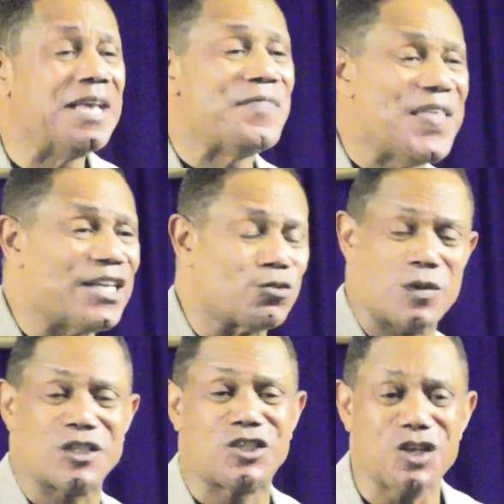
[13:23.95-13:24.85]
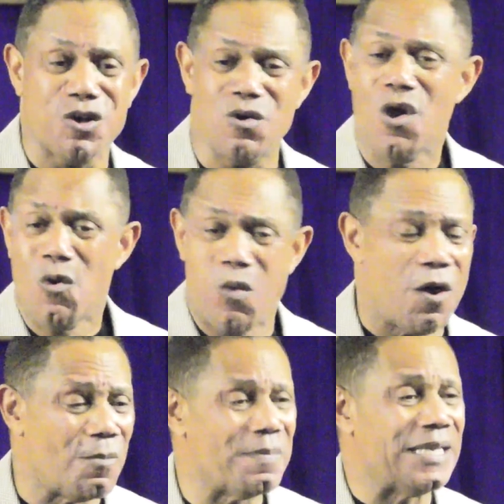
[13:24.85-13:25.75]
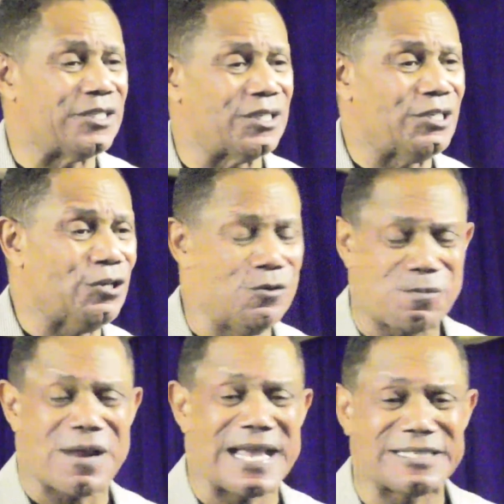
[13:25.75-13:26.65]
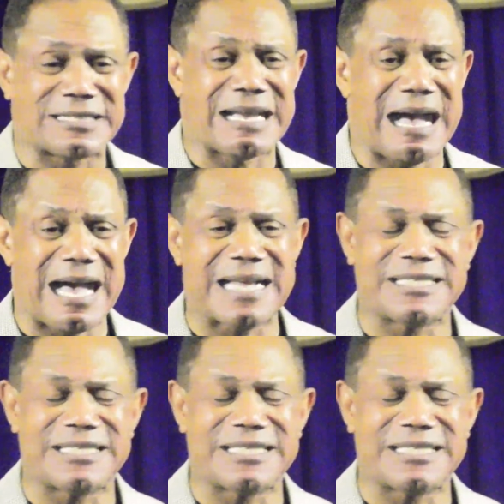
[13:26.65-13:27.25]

this is what you want me to do, praise God.